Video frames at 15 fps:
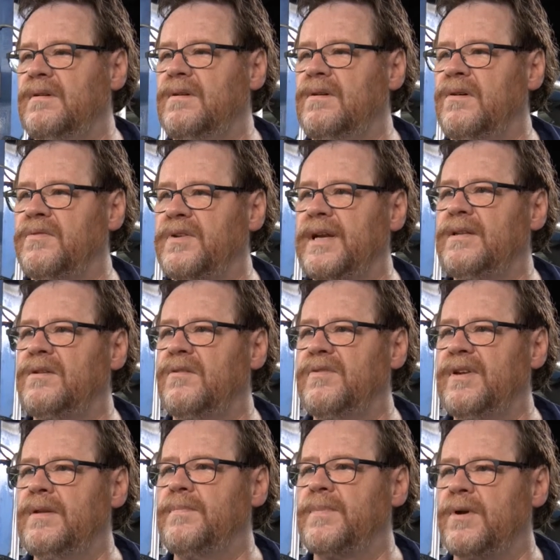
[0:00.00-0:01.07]
of
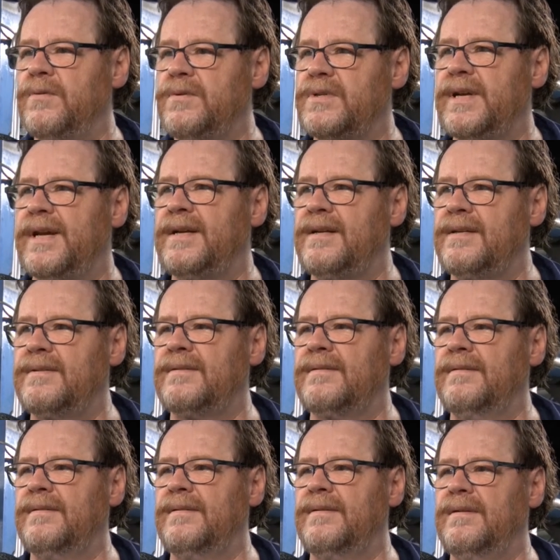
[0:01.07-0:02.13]
retrofit
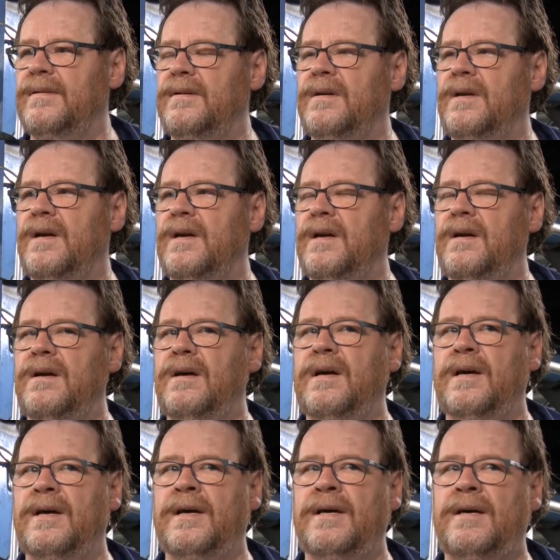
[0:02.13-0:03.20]
projects,
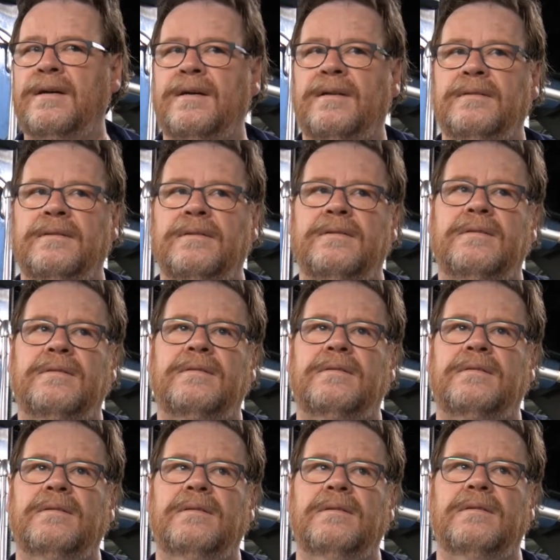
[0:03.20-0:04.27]
and
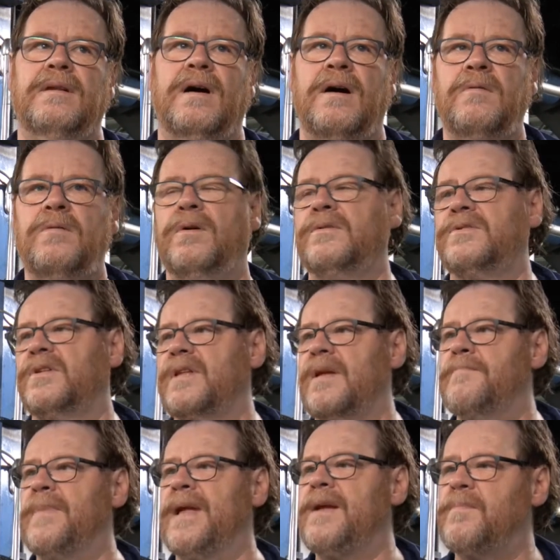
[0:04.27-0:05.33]
now also
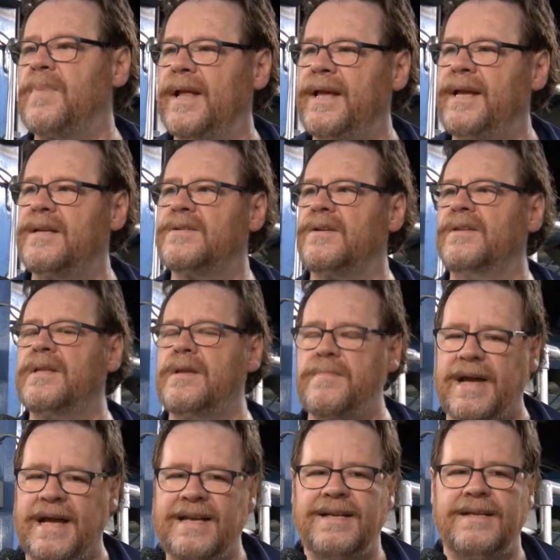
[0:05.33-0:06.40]
the big players on the
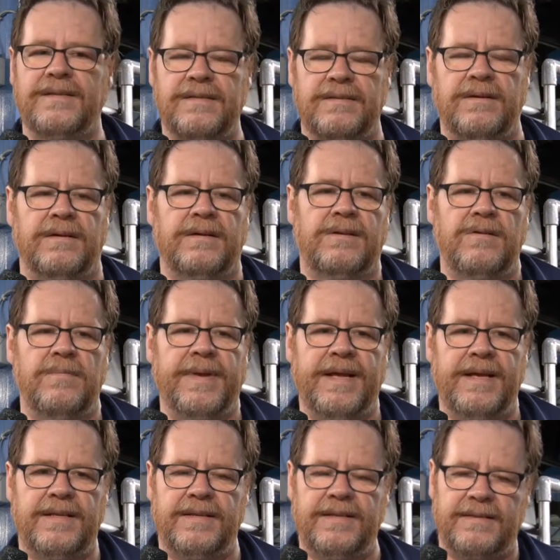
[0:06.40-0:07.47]
market start to
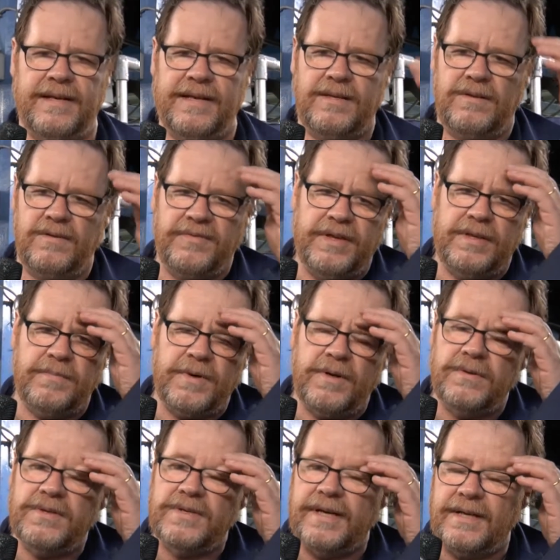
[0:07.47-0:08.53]
make this retrofit
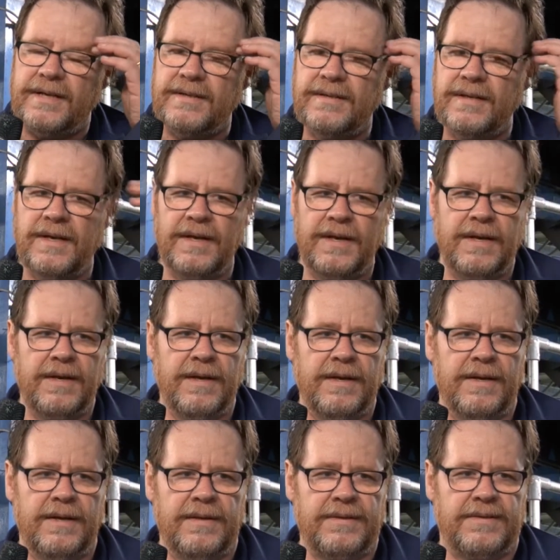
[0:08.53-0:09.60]
project.
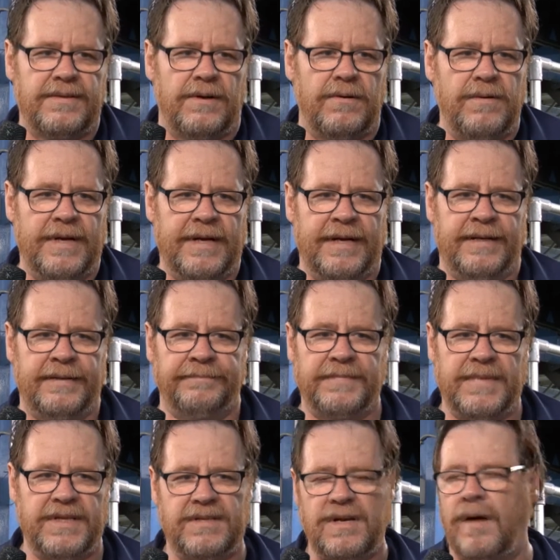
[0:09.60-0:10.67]
So
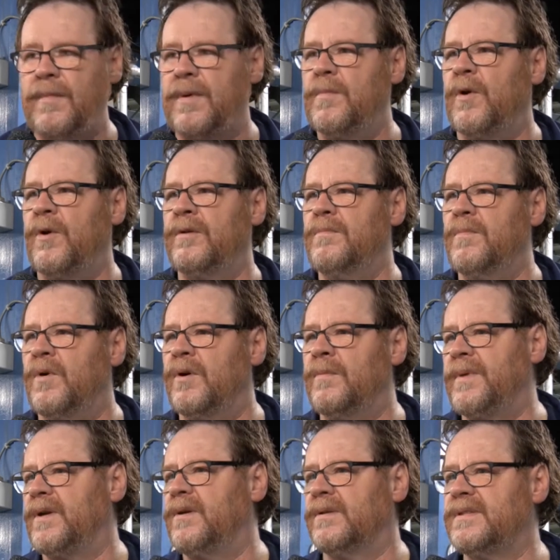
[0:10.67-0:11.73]
it's coming more and more
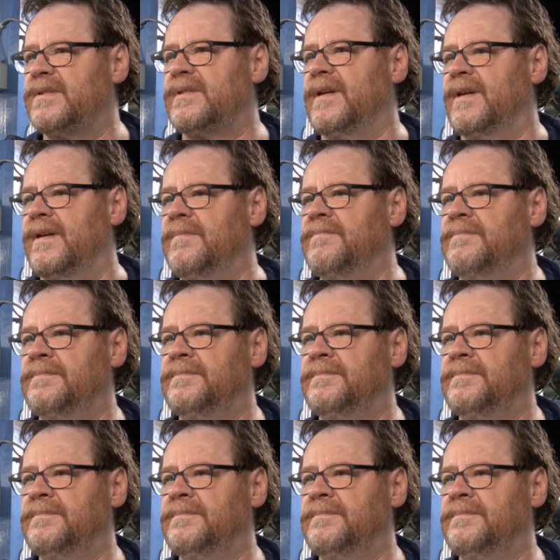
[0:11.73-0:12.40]
because the